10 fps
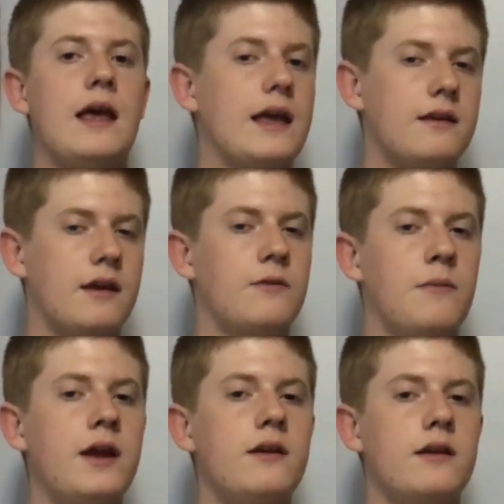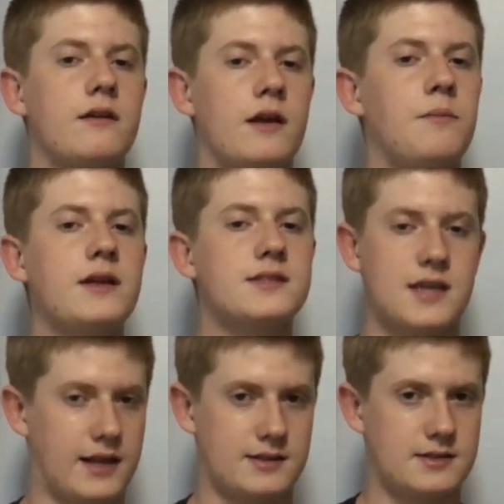It made
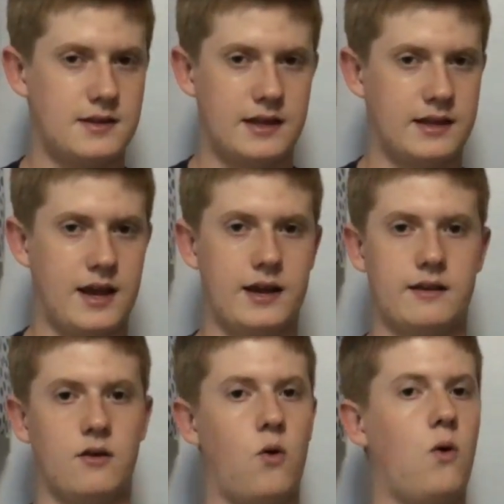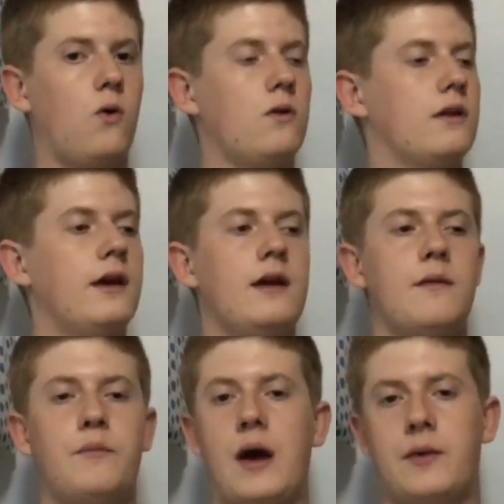sense in the end. The whole
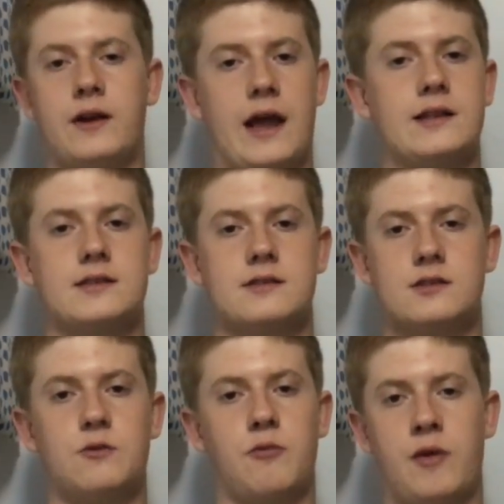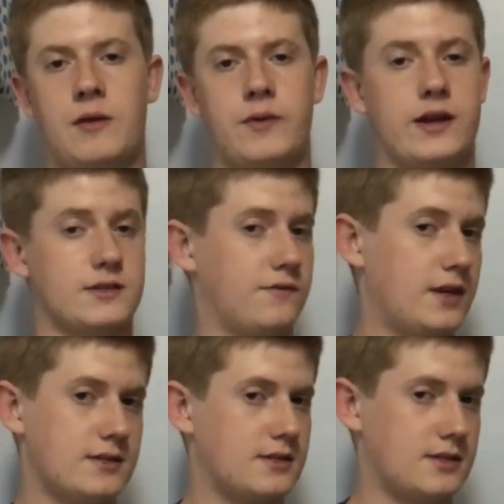Batman hates Superman because of
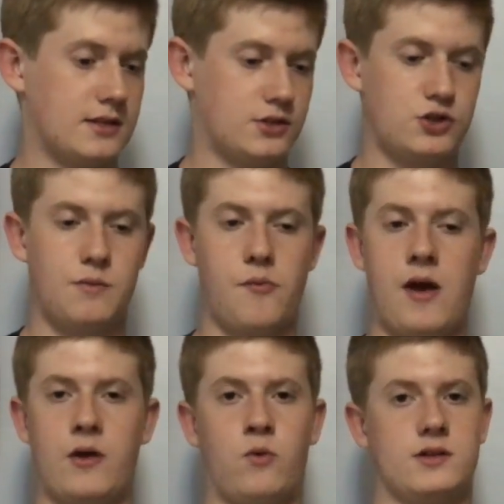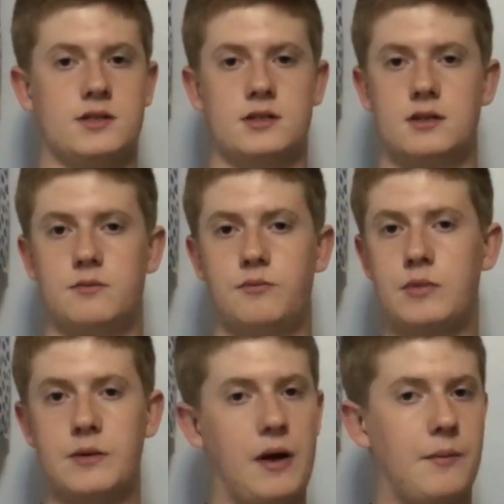this, and Superman wants to
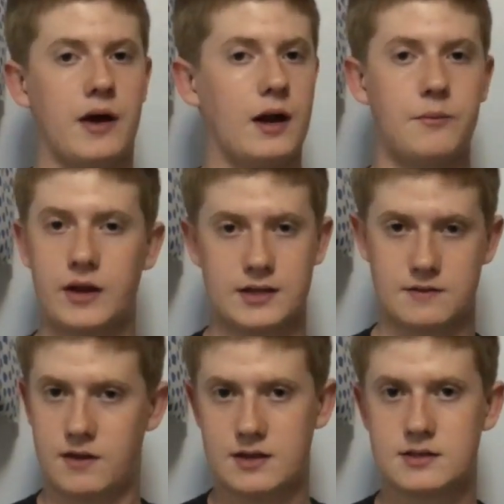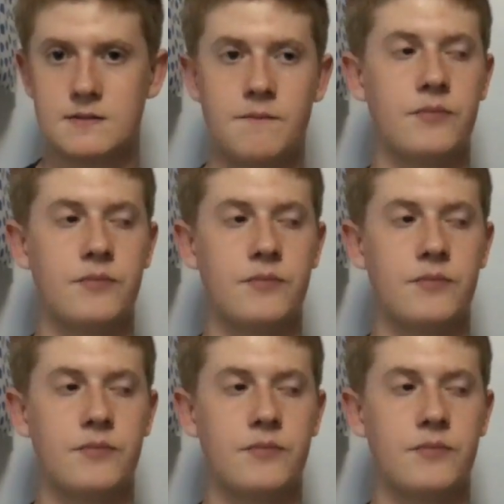beat Batman up because of this.